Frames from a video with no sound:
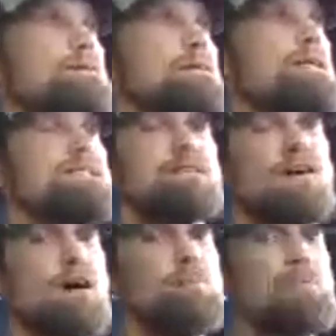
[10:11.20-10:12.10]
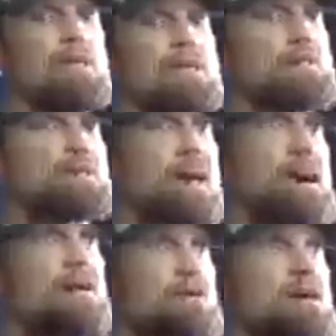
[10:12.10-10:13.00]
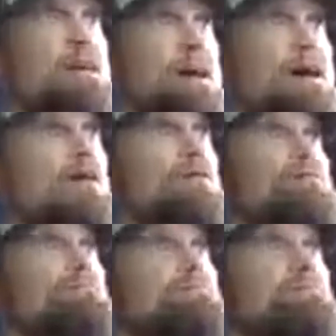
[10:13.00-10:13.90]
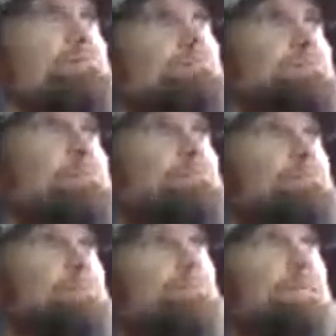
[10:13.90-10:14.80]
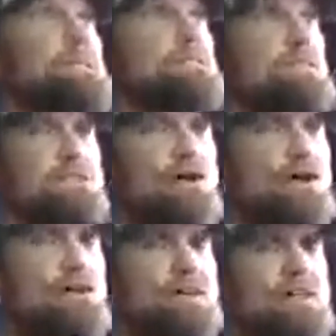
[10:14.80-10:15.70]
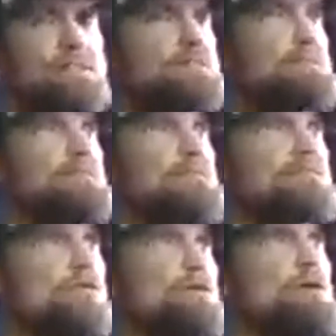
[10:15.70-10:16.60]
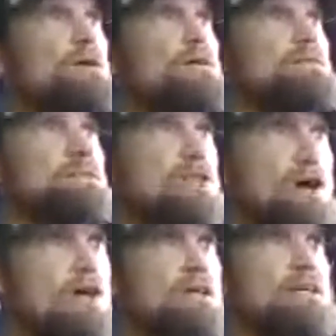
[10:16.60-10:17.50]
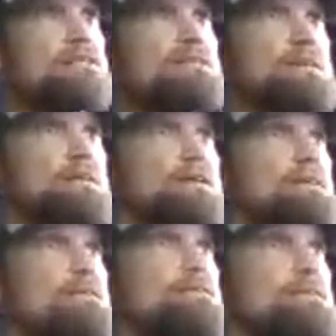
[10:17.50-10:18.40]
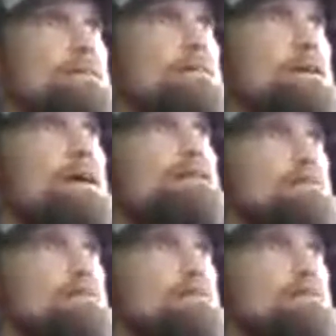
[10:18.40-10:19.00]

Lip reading: It's up in the sky right now. It's the darkness. So darkness it has a